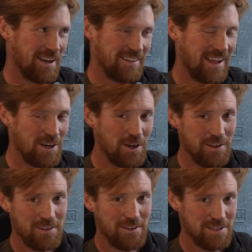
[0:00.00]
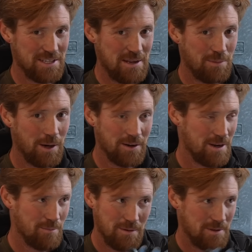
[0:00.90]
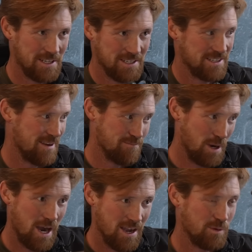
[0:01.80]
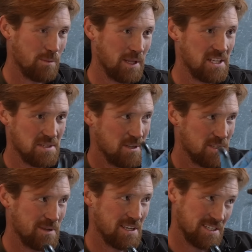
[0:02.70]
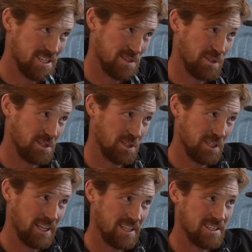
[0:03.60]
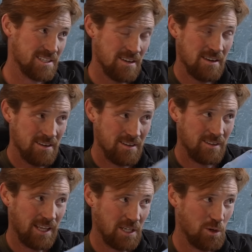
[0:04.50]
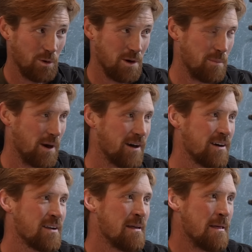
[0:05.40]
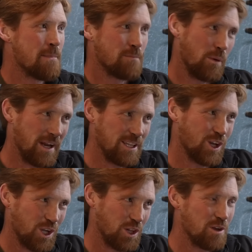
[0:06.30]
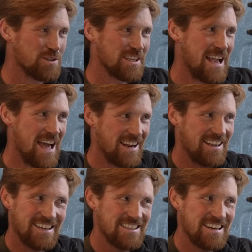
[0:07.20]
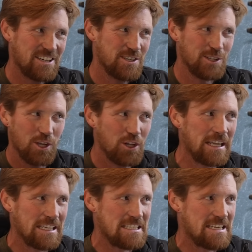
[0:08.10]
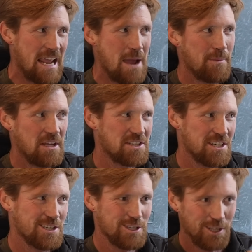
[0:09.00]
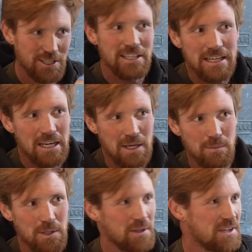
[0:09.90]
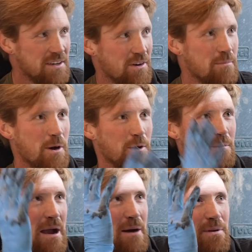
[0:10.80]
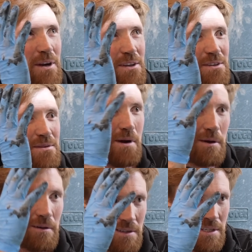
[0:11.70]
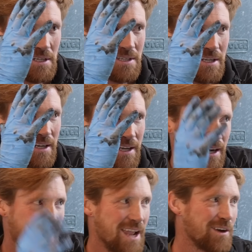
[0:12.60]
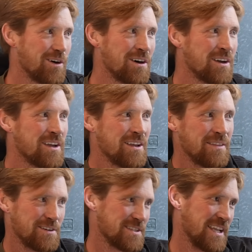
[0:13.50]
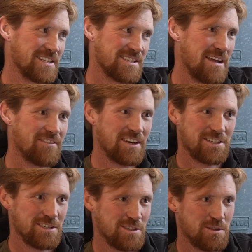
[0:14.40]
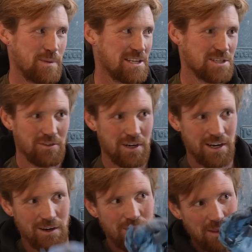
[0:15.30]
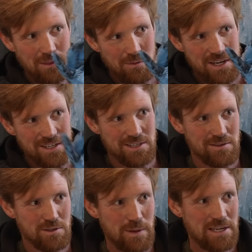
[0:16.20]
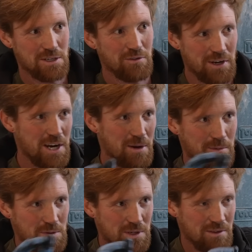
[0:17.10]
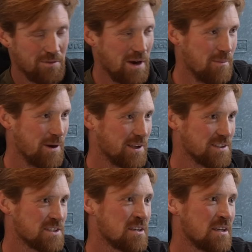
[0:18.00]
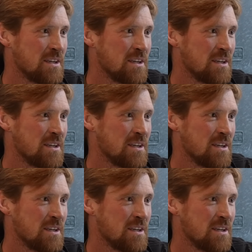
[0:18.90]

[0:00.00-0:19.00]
And I know that they're the same part number because I bought replacements because this one looked like it's like torn apart. But when I look closely at it, it doesn't actually look like it's damaged. It just looks like a completely different motor mount, but also the motor is like sitting at an angle. There's like 7 inches of space over here and like 3 inches of space over here between the frame rails.